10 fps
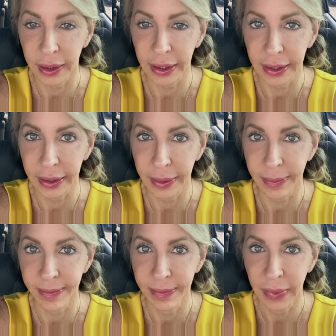
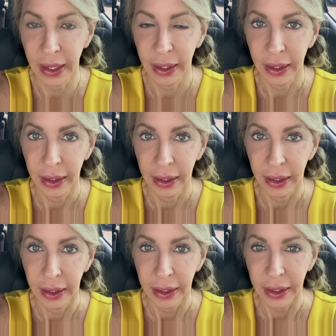
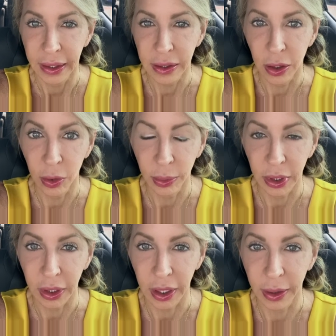You know, when
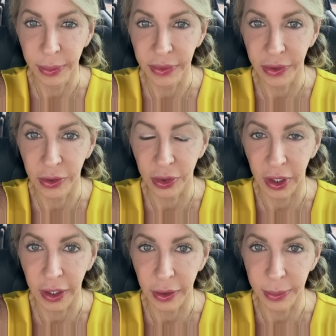it comes to
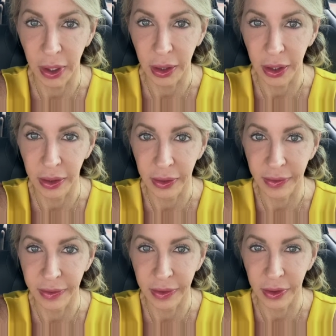trading the markets,